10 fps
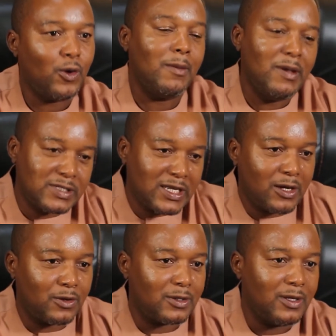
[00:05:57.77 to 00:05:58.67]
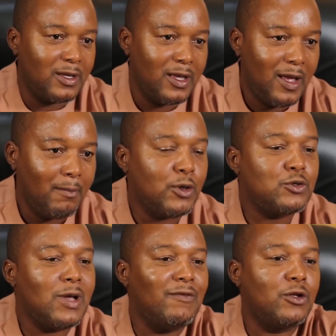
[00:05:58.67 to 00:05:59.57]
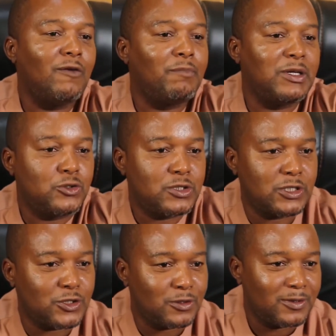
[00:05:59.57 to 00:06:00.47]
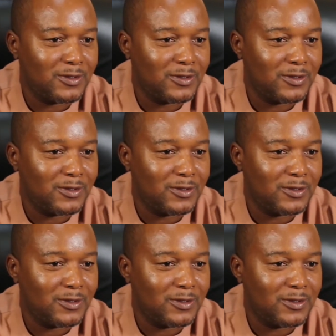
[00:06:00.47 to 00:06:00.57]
Okay, maybe second. But you have a lot of petrol stations.